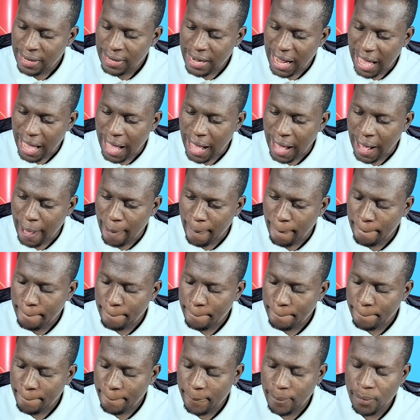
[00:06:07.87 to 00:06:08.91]
Now,
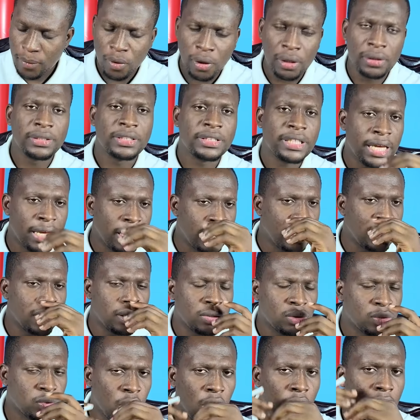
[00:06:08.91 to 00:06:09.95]
on say
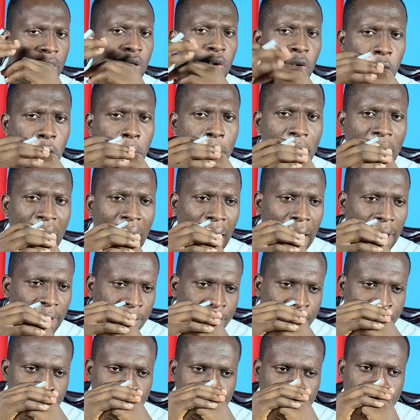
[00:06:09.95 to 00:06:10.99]
story no
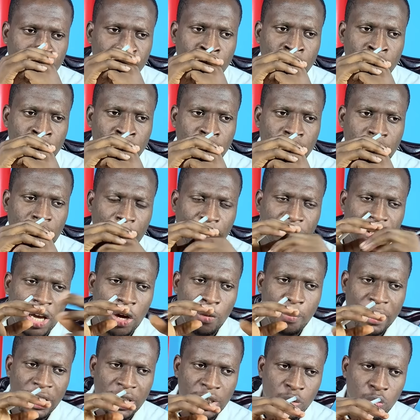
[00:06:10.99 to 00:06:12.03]
pa,
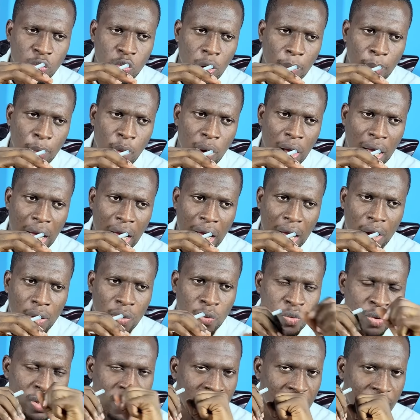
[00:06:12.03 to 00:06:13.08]
sometimes we didn't come over her
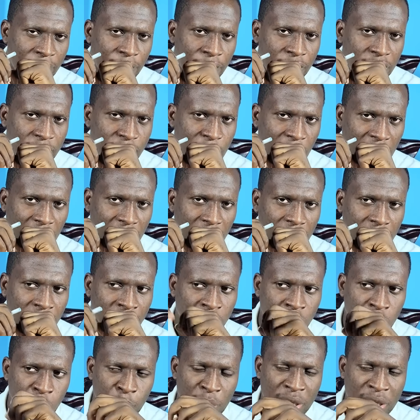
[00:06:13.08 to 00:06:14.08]
unya feedback.